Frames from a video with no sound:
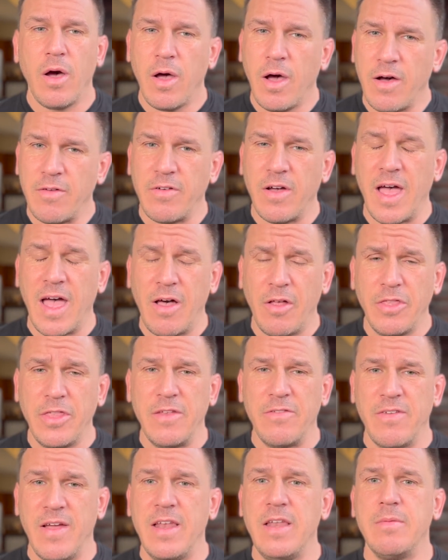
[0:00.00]
of a healthy
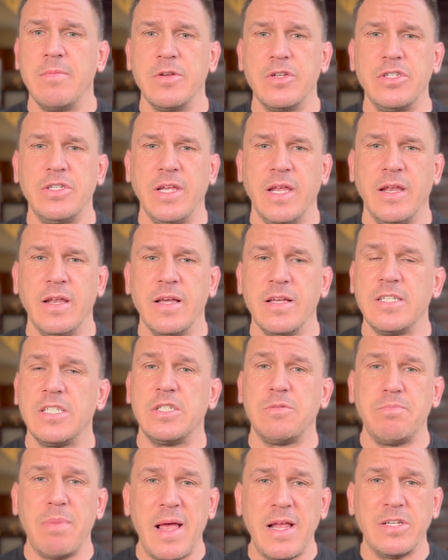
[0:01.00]
vending machine,
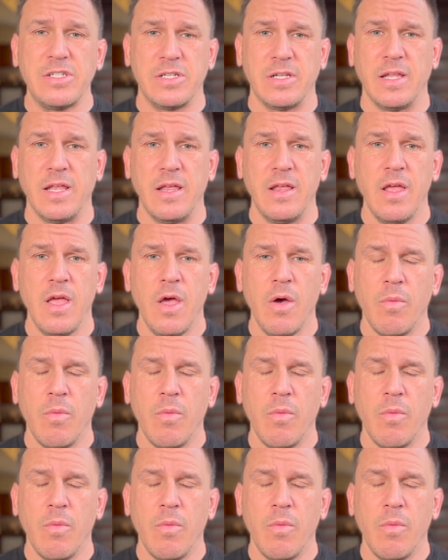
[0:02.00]
especially